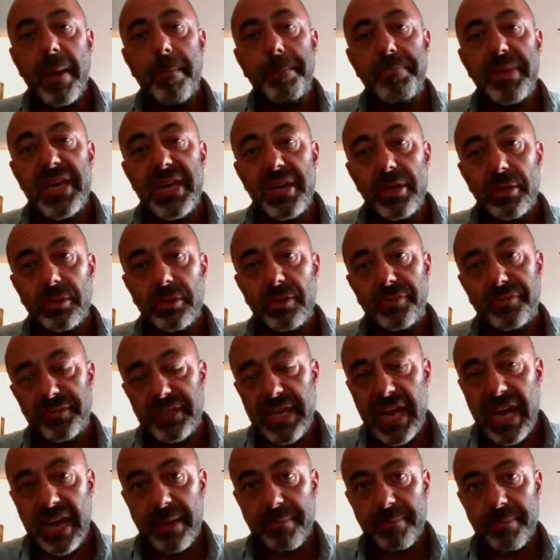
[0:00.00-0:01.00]
period of
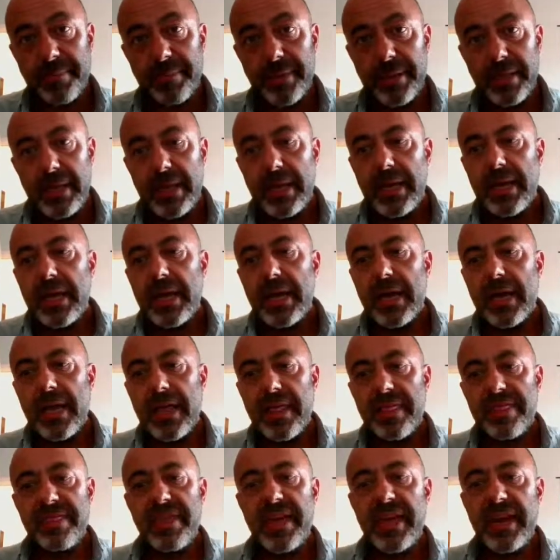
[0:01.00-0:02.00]
time.
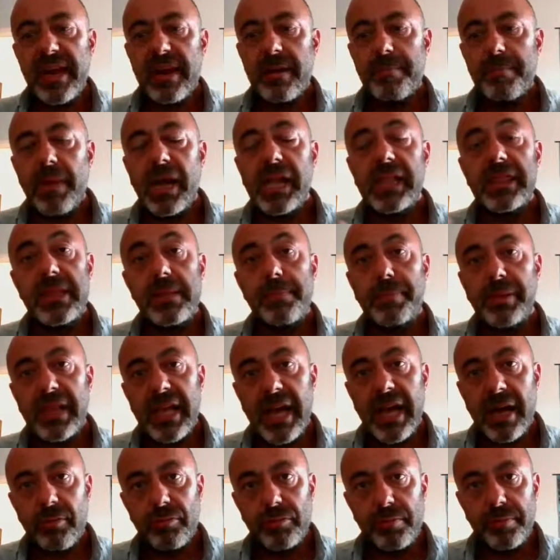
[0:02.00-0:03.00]
There are
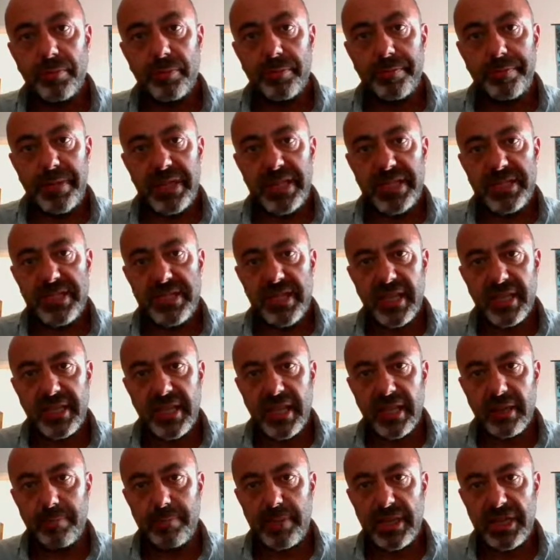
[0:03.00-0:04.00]
multiple output pins that
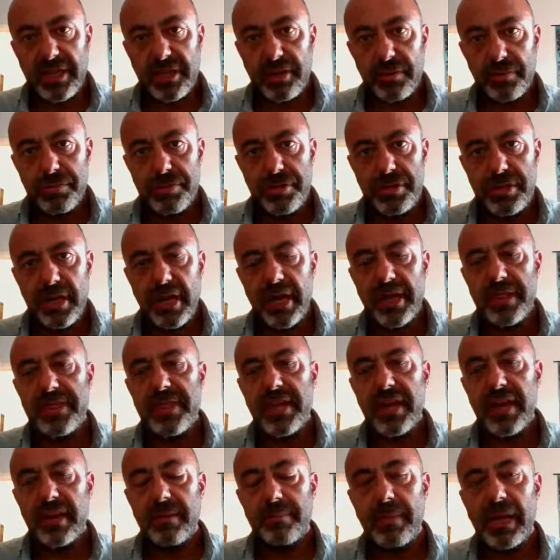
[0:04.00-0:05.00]
can be used, and
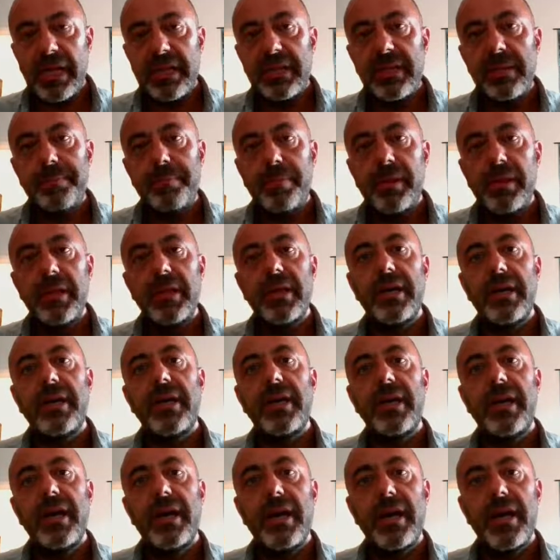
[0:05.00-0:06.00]
there are multiple
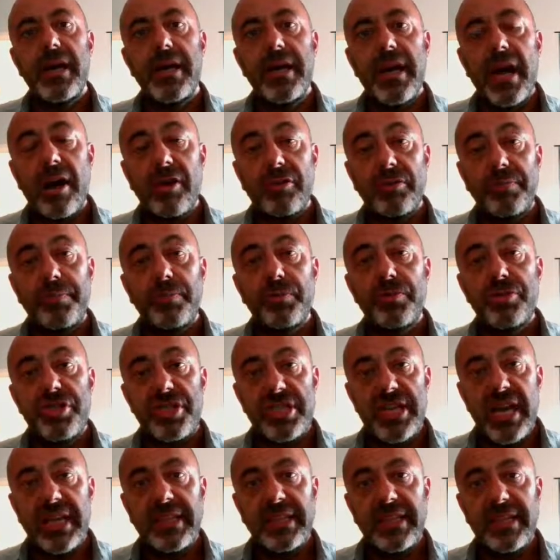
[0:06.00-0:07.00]
output
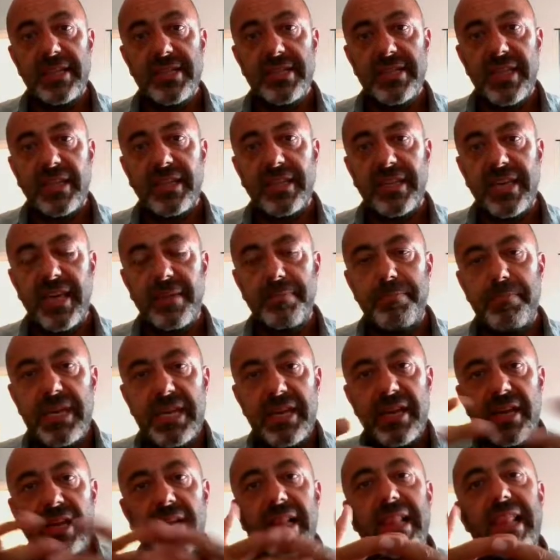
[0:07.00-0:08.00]
channels that can
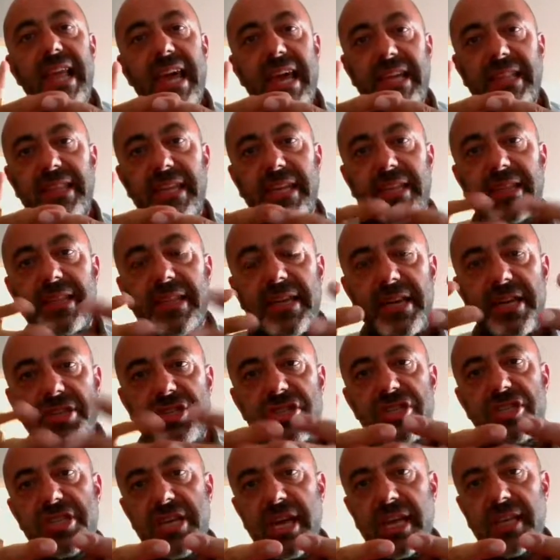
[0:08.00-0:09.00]
be related,
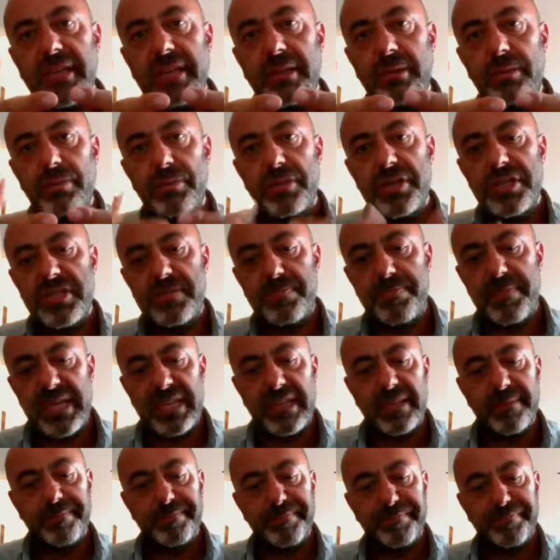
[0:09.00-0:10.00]
each channel to each
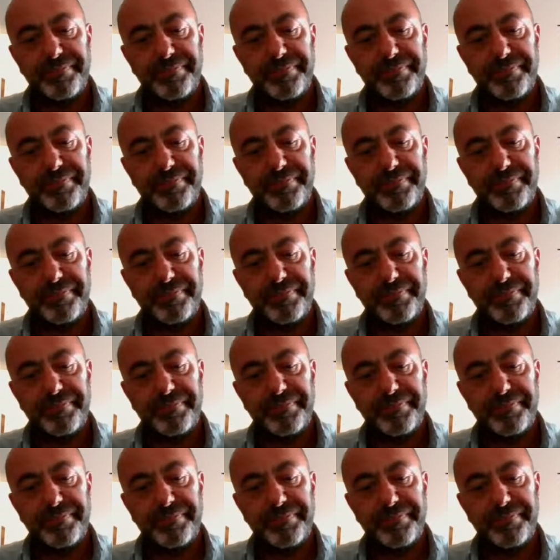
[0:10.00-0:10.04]
pin.